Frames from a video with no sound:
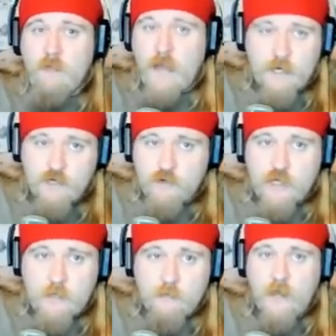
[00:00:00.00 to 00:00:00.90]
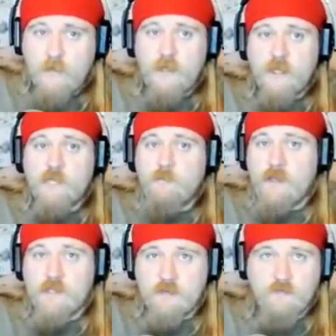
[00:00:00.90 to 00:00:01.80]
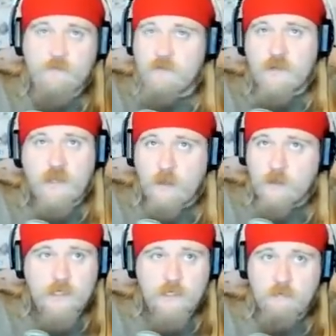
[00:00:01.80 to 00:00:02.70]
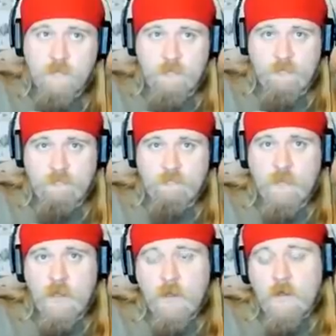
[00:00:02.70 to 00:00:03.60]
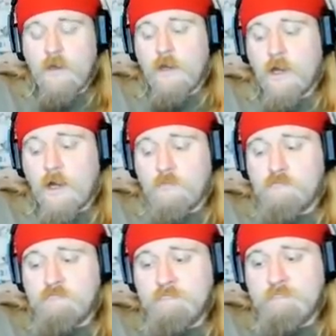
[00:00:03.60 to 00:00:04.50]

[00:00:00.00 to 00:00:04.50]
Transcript: my dream at the expense of everything else. So,